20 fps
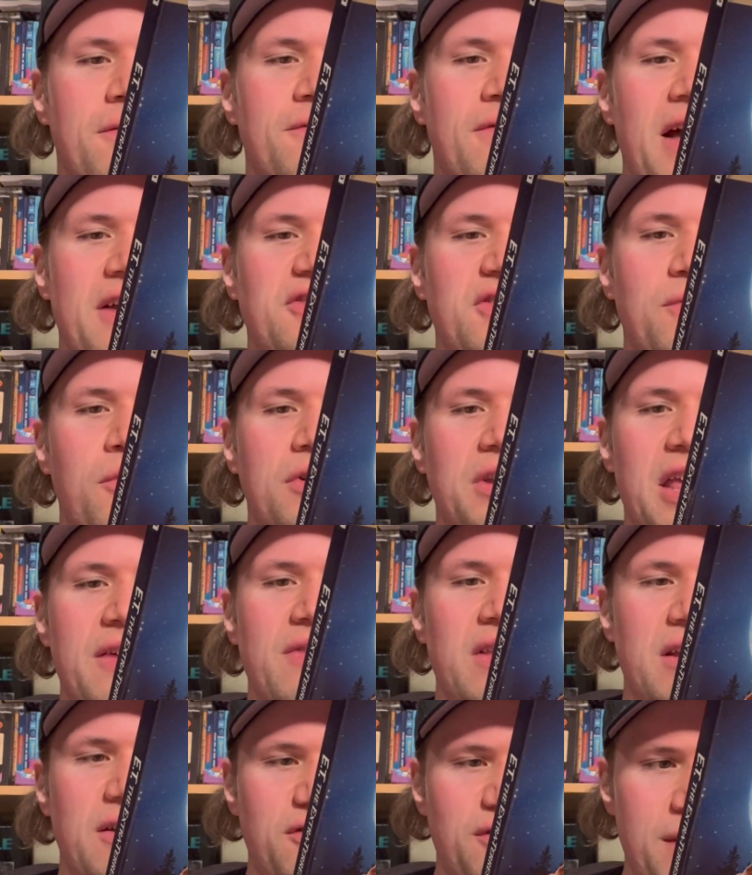Festival, and
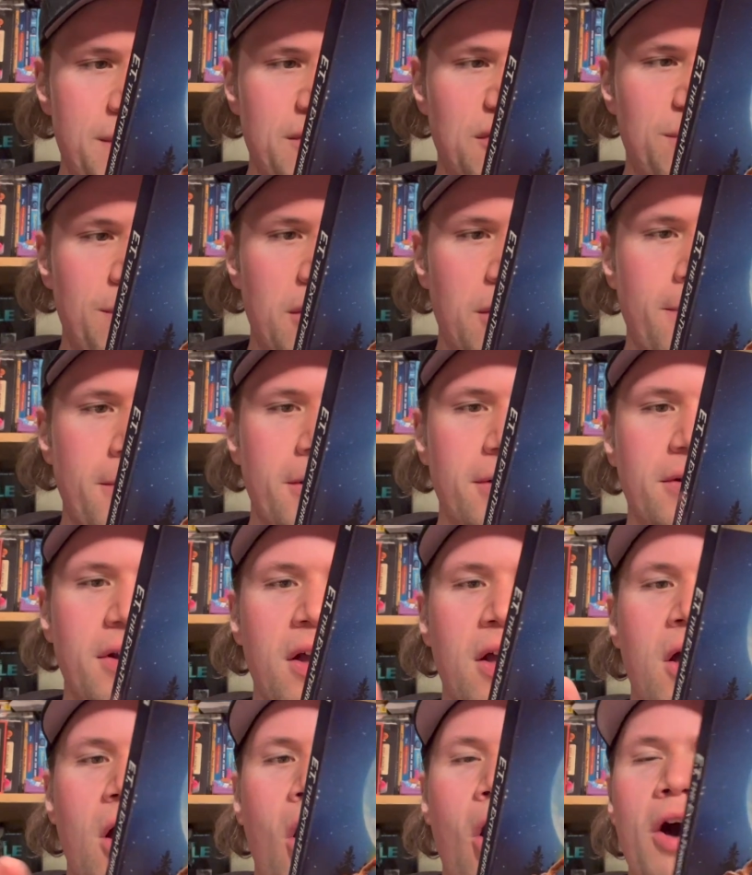Evening of Steven Spielberg
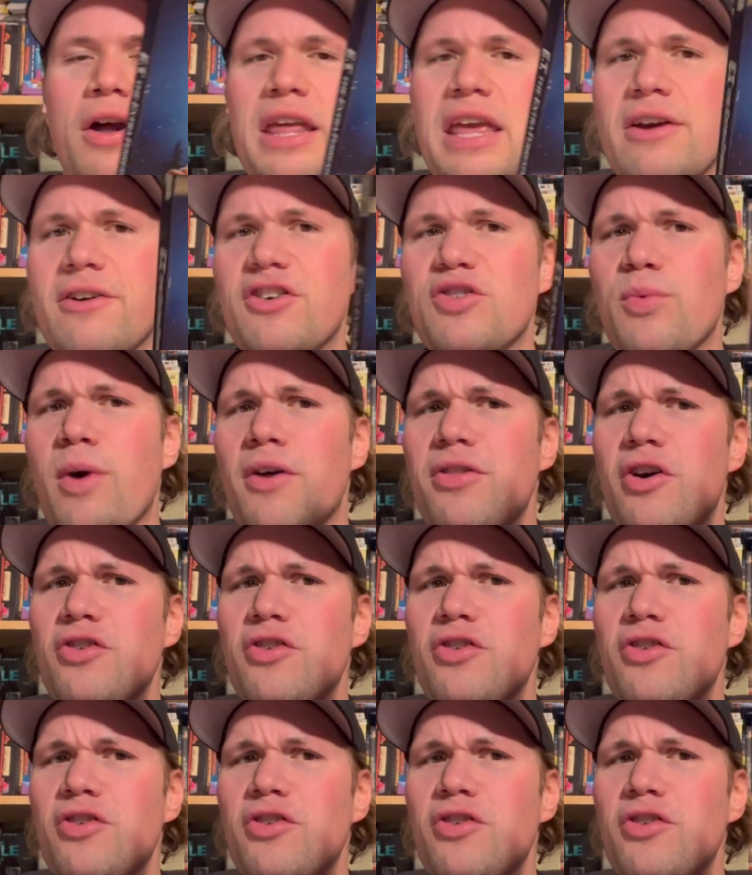on here as well.